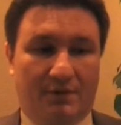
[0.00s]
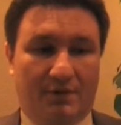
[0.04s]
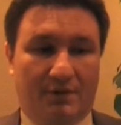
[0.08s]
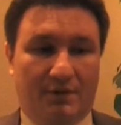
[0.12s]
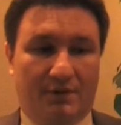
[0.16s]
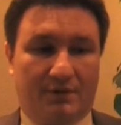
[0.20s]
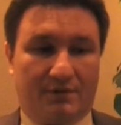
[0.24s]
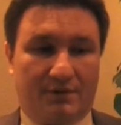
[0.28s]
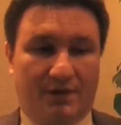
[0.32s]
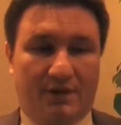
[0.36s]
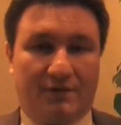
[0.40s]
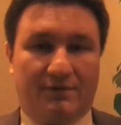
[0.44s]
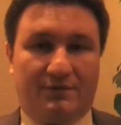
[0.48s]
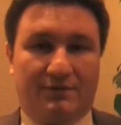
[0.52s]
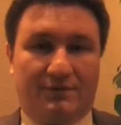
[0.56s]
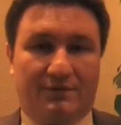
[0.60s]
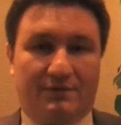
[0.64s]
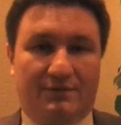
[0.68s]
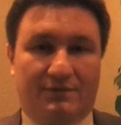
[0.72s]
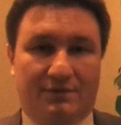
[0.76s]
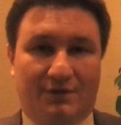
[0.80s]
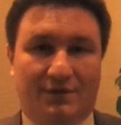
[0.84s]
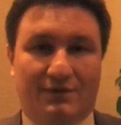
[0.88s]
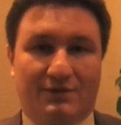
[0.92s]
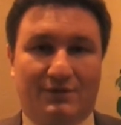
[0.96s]
trend
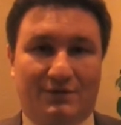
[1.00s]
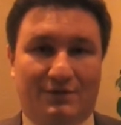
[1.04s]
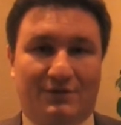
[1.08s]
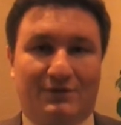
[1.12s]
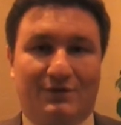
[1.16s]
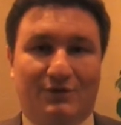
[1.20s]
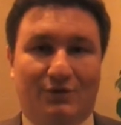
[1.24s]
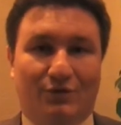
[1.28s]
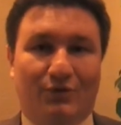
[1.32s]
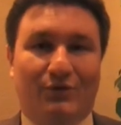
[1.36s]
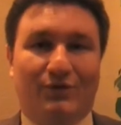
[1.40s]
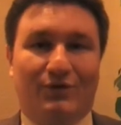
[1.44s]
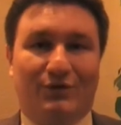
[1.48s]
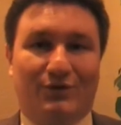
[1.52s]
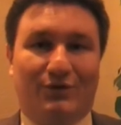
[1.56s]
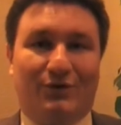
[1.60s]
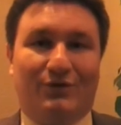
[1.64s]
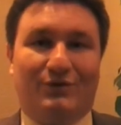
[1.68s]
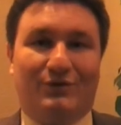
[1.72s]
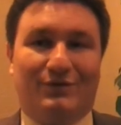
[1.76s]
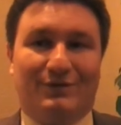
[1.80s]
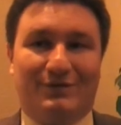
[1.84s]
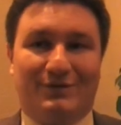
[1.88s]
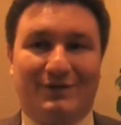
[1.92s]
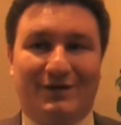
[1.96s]
is going
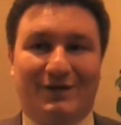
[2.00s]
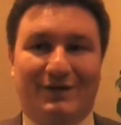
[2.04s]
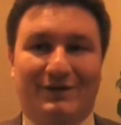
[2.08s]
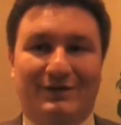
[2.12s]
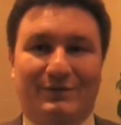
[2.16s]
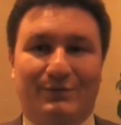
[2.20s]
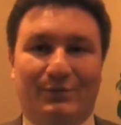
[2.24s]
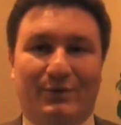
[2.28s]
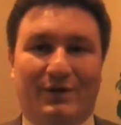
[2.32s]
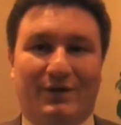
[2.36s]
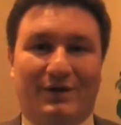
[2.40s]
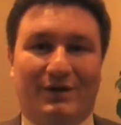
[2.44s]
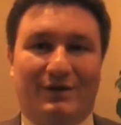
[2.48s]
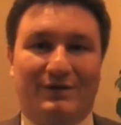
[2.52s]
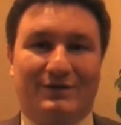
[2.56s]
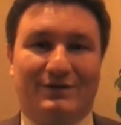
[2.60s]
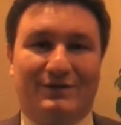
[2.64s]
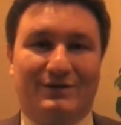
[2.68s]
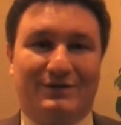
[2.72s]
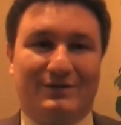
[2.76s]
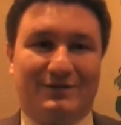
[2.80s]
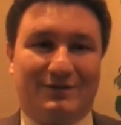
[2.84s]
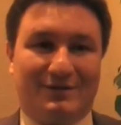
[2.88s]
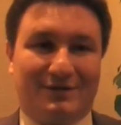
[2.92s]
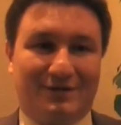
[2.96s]
on and we
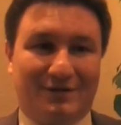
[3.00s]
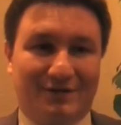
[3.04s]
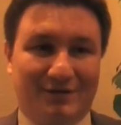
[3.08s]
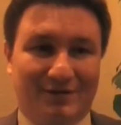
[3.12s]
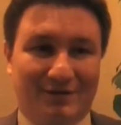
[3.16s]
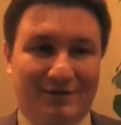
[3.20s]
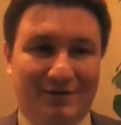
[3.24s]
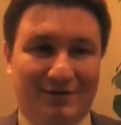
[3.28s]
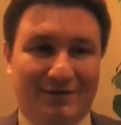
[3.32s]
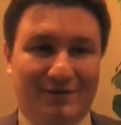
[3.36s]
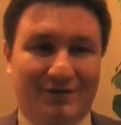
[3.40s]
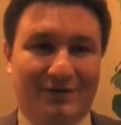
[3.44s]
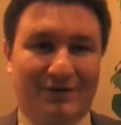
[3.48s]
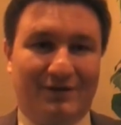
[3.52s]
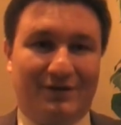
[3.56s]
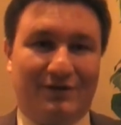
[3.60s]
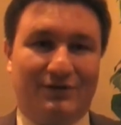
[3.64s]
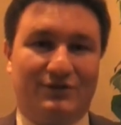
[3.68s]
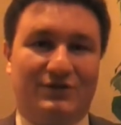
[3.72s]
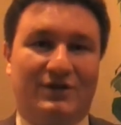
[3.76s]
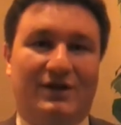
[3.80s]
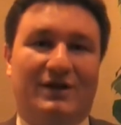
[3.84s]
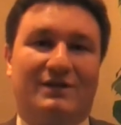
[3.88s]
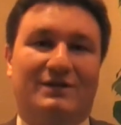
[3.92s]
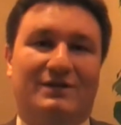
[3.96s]
can't
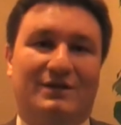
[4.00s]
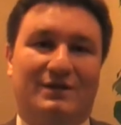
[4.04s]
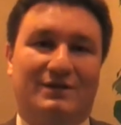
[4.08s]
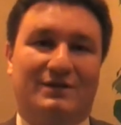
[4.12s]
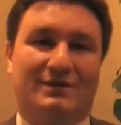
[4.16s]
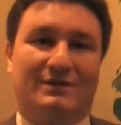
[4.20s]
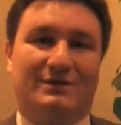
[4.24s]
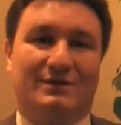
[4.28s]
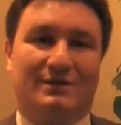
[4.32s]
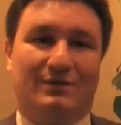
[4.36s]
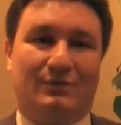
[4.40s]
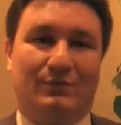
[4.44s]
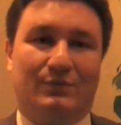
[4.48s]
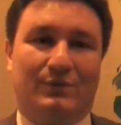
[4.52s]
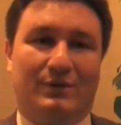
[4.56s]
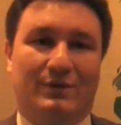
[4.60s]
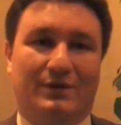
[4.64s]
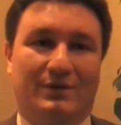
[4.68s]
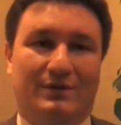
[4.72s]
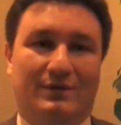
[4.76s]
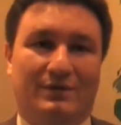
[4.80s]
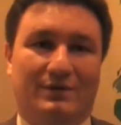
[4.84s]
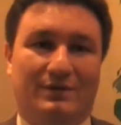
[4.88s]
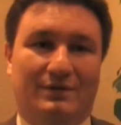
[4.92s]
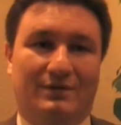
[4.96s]
reject it,
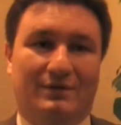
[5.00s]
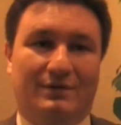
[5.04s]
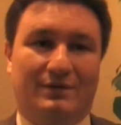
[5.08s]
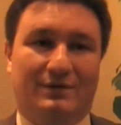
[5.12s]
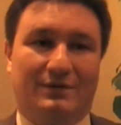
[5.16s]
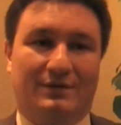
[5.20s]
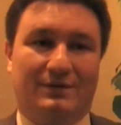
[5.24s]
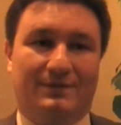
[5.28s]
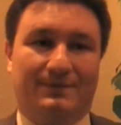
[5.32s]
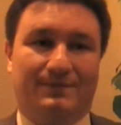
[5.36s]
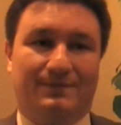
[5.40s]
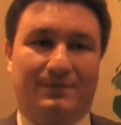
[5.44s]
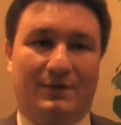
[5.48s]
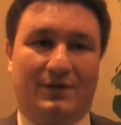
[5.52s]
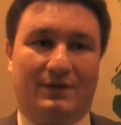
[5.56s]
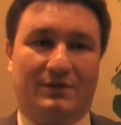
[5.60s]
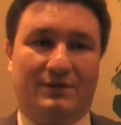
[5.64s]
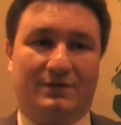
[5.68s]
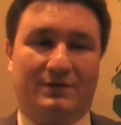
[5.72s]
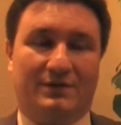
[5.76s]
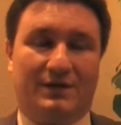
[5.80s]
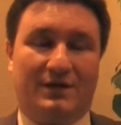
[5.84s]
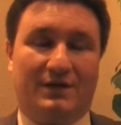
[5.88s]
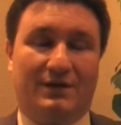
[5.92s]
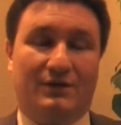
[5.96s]
we
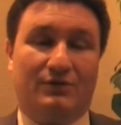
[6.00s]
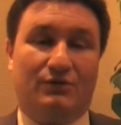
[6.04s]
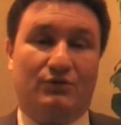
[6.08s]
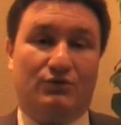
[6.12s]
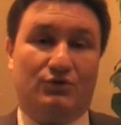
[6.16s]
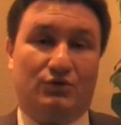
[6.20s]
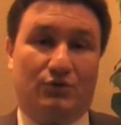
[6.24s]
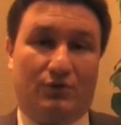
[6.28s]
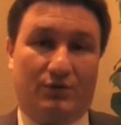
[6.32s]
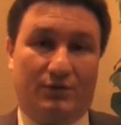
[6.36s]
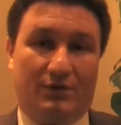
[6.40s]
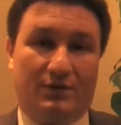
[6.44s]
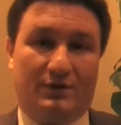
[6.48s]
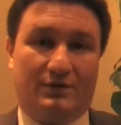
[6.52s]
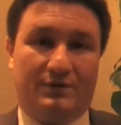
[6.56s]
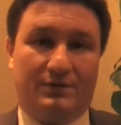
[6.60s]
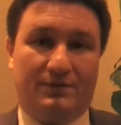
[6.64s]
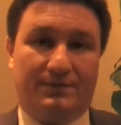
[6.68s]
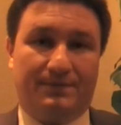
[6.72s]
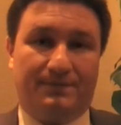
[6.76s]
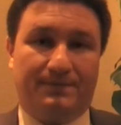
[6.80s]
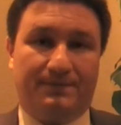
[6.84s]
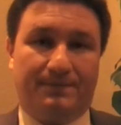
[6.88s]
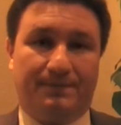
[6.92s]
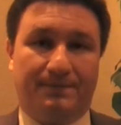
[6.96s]
decided to join it.
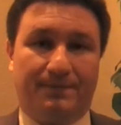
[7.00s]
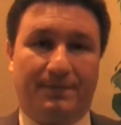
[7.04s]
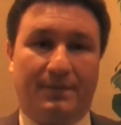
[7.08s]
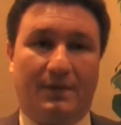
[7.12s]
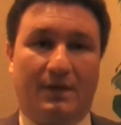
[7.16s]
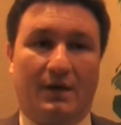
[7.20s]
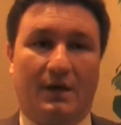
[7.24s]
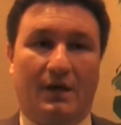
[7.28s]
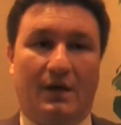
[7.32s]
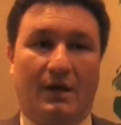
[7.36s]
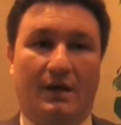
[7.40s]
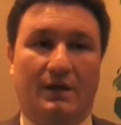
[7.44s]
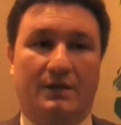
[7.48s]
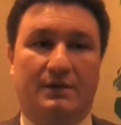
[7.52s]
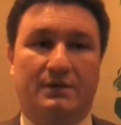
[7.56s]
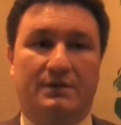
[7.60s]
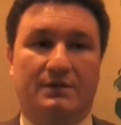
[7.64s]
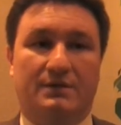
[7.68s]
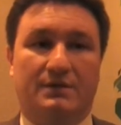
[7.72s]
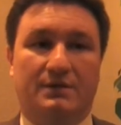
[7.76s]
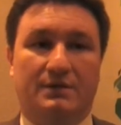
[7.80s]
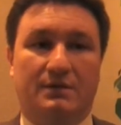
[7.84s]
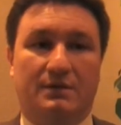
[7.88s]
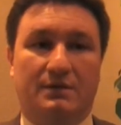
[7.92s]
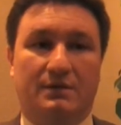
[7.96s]

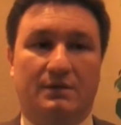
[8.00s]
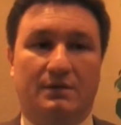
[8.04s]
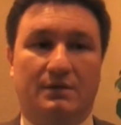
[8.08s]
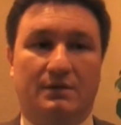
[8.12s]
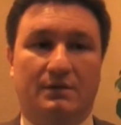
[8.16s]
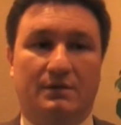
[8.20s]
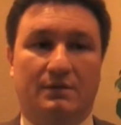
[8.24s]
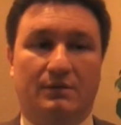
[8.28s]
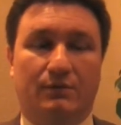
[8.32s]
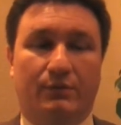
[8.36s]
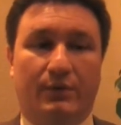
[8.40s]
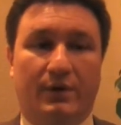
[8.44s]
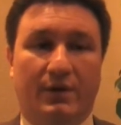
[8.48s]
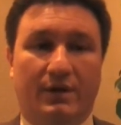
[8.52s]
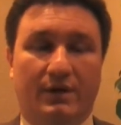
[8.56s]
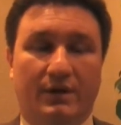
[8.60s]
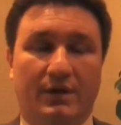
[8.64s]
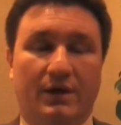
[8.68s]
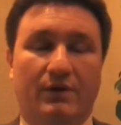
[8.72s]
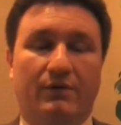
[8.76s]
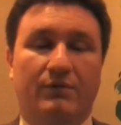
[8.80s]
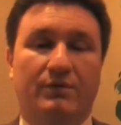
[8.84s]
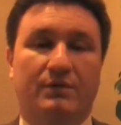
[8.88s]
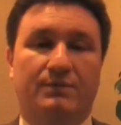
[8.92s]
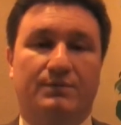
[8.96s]
and we are
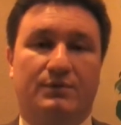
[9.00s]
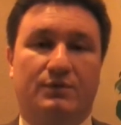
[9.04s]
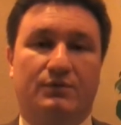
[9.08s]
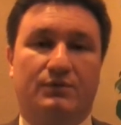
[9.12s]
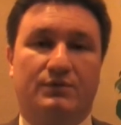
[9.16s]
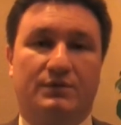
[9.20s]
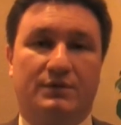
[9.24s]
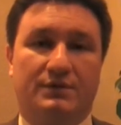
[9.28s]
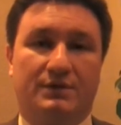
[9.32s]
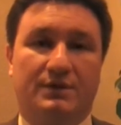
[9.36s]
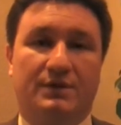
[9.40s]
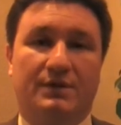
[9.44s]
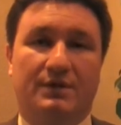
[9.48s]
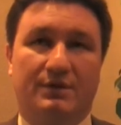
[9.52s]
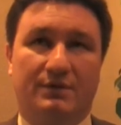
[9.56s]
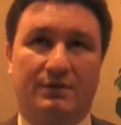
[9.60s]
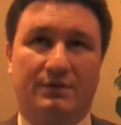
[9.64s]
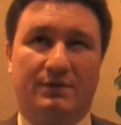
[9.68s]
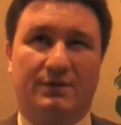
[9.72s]
now in the process, in the